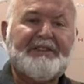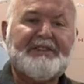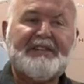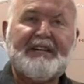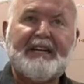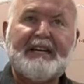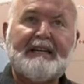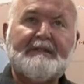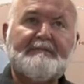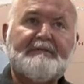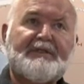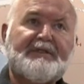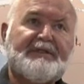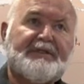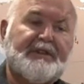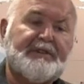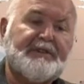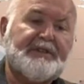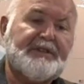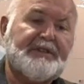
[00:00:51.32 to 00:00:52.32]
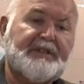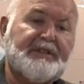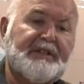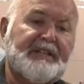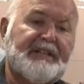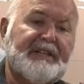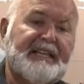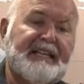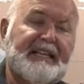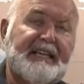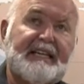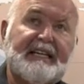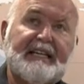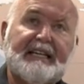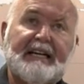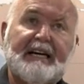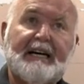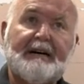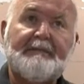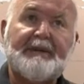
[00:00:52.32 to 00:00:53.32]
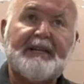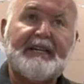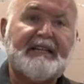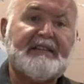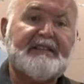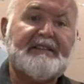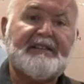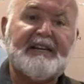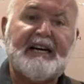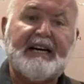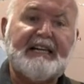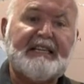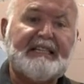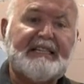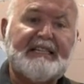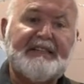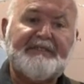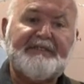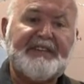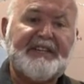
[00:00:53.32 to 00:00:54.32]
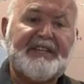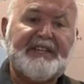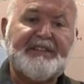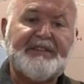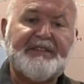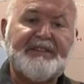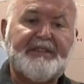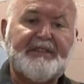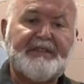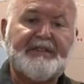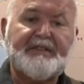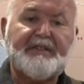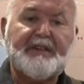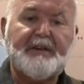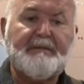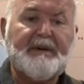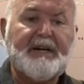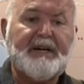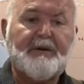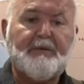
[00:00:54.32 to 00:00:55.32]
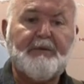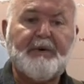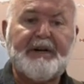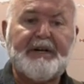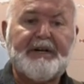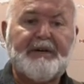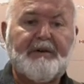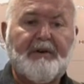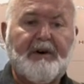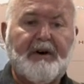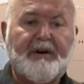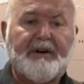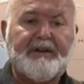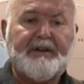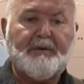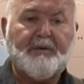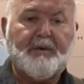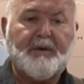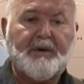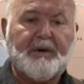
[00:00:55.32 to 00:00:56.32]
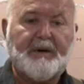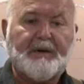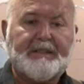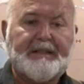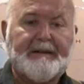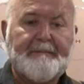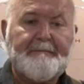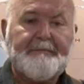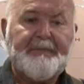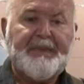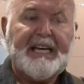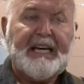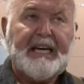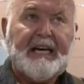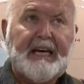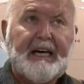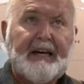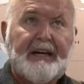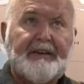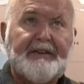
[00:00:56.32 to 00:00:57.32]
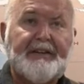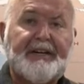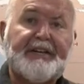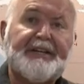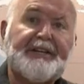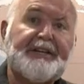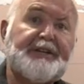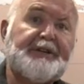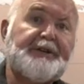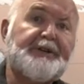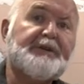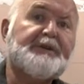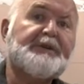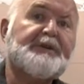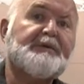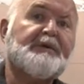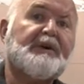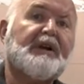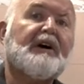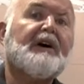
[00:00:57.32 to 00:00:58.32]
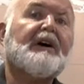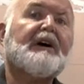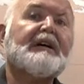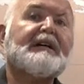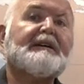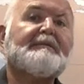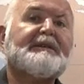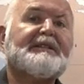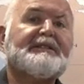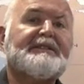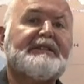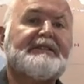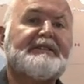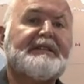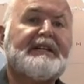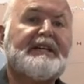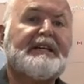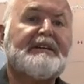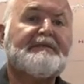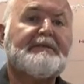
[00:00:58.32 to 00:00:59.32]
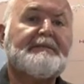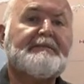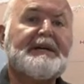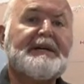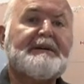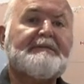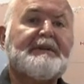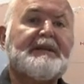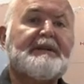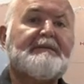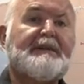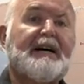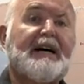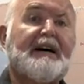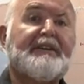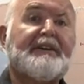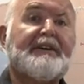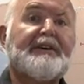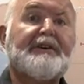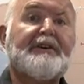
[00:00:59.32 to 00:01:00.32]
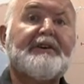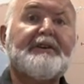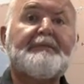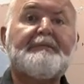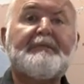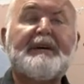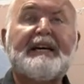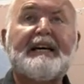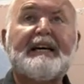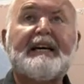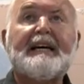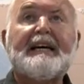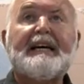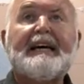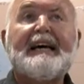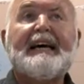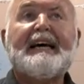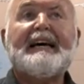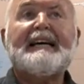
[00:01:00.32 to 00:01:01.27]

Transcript: of the same social and economic and scientific issues, no matter where you are in the world. The usual arguments that you hear from people about the Earth being